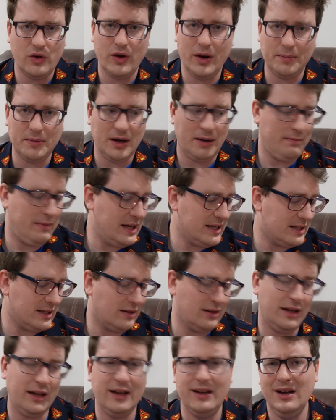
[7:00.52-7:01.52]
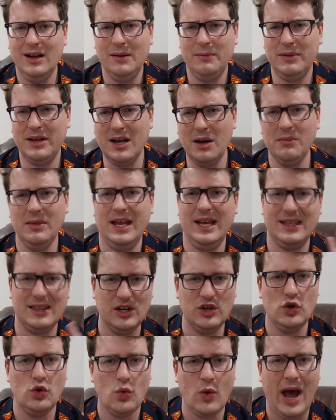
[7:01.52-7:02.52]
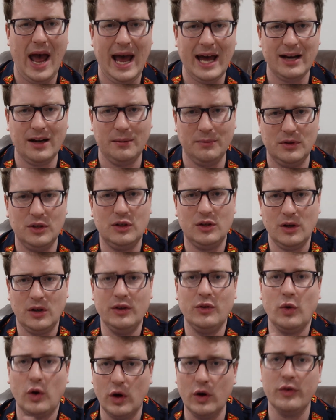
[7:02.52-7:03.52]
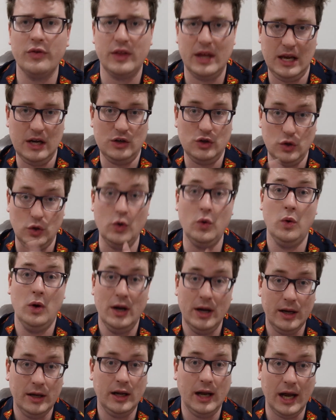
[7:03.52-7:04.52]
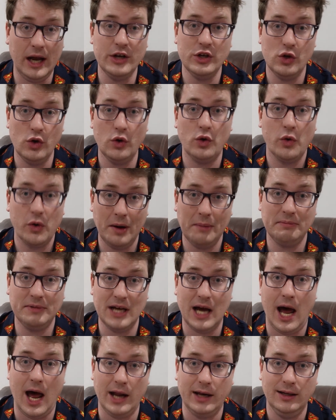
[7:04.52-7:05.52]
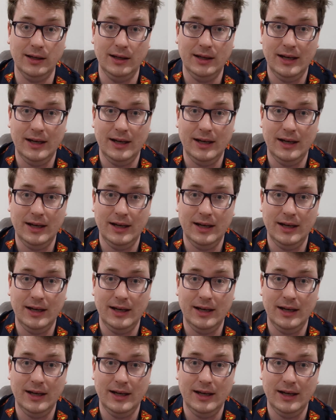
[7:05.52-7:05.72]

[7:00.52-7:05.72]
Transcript: Krypton. Basically become like the new Adam to turn the Earth into a new Krypton.